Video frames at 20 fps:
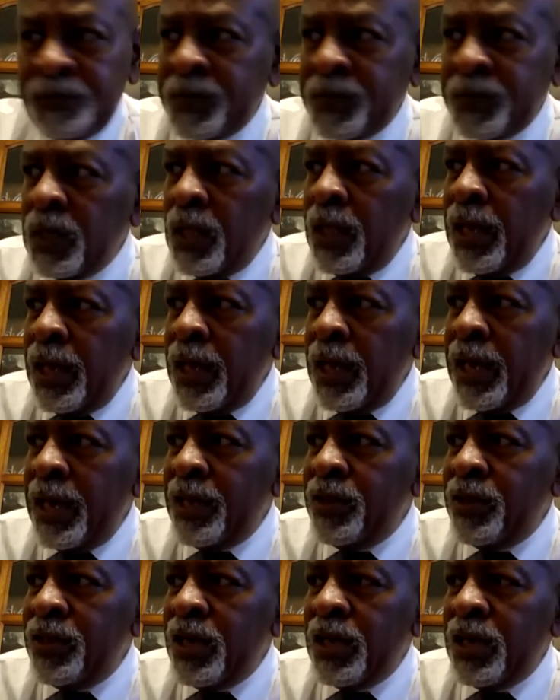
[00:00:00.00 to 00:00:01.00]
and
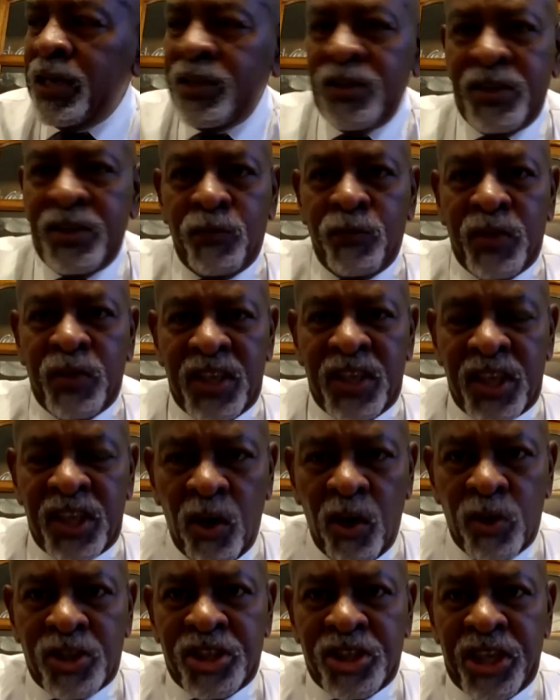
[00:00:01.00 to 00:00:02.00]
we
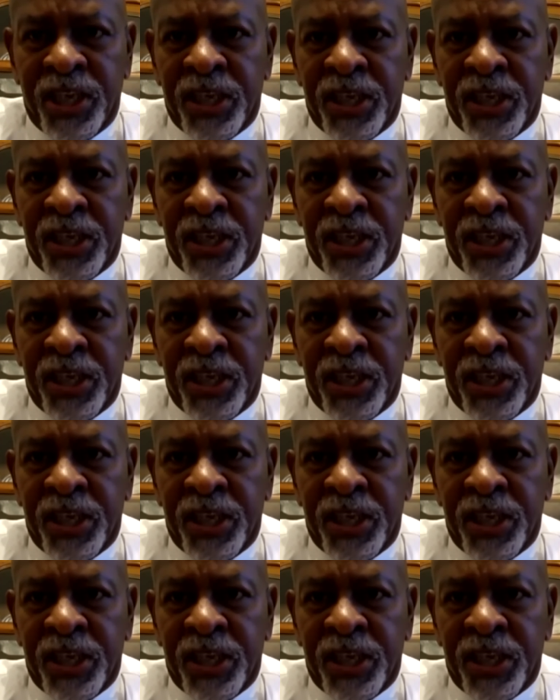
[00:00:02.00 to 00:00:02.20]
negotiated.